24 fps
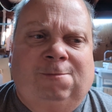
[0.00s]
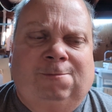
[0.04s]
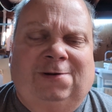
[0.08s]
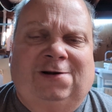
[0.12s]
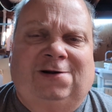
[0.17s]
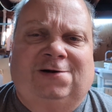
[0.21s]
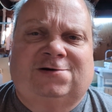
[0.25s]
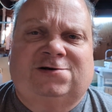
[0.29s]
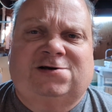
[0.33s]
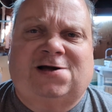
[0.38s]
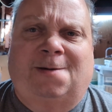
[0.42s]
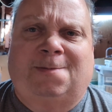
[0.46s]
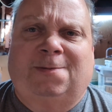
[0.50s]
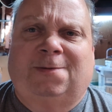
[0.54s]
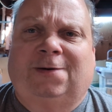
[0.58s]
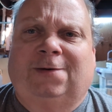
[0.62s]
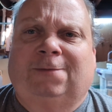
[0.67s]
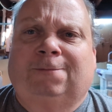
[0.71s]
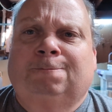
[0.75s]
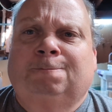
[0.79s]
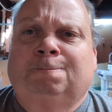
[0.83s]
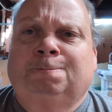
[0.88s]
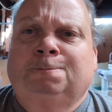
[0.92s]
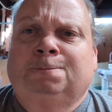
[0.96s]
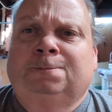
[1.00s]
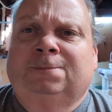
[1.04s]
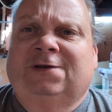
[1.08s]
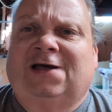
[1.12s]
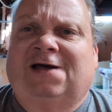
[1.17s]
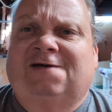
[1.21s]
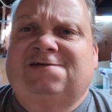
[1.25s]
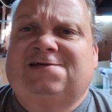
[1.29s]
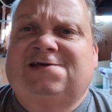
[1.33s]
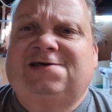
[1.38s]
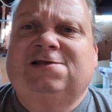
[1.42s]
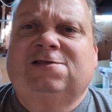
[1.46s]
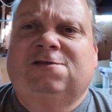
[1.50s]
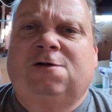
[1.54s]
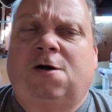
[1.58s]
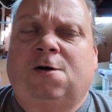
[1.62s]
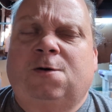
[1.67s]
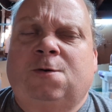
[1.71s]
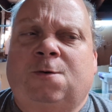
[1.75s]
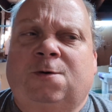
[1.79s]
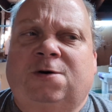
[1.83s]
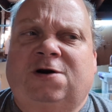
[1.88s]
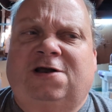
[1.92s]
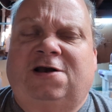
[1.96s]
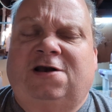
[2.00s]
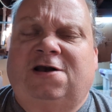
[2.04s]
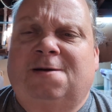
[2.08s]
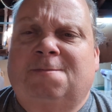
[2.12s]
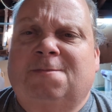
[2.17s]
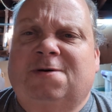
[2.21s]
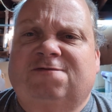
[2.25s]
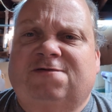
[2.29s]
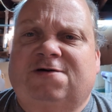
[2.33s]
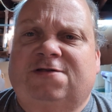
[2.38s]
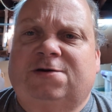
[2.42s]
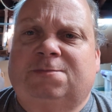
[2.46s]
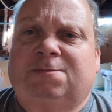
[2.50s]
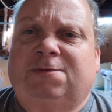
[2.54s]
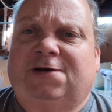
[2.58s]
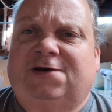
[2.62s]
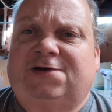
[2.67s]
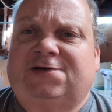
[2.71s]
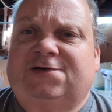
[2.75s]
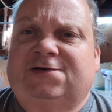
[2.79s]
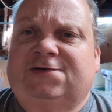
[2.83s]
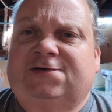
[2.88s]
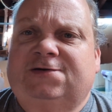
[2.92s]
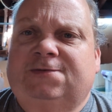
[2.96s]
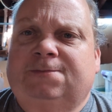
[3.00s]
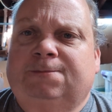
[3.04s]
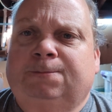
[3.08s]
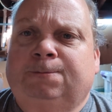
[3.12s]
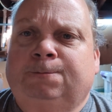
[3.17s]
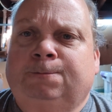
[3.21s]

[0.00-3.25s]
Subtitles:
I'll shop around. I've seen Longhorn in a number of other places.